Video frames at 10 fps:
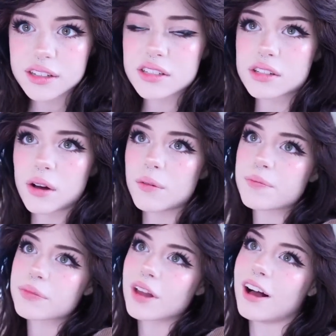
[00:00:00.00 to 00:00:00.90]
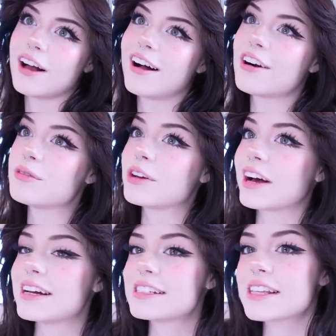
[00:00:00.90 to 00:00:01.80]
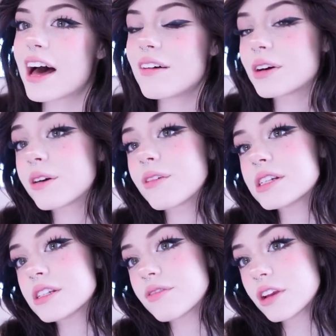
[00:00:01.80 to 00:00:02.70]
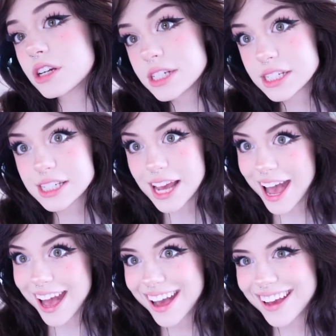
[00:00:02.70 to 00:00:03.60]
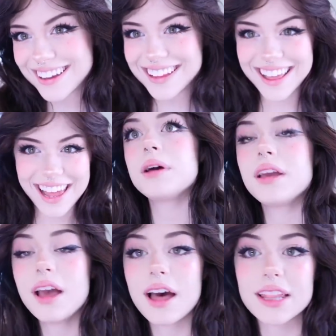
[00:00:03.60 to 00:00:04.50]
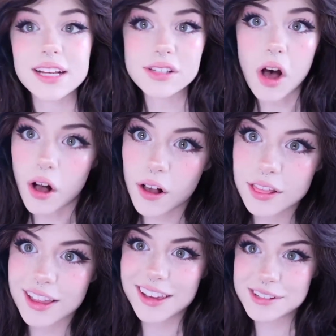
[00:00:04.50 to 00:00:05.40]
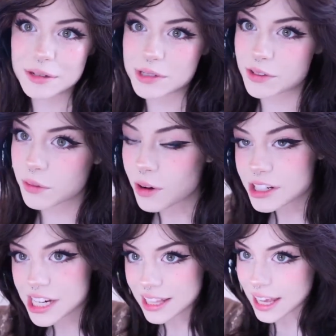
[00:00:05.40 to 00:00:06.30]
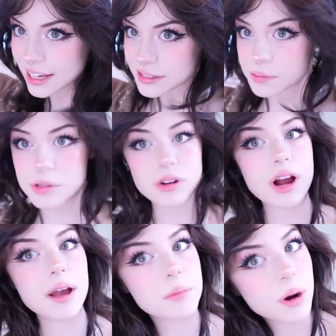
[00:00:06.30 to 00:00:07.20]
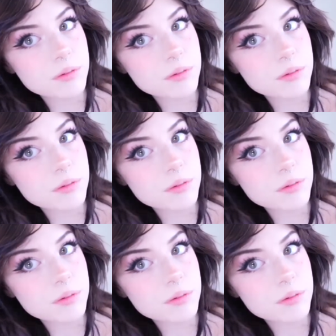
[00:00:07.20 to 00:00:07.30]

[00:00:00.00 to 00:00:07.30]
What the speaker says: So, hope you guys have a good rest of your day. But yeah, that's all. Thank you so much for watching. Like and subscribe.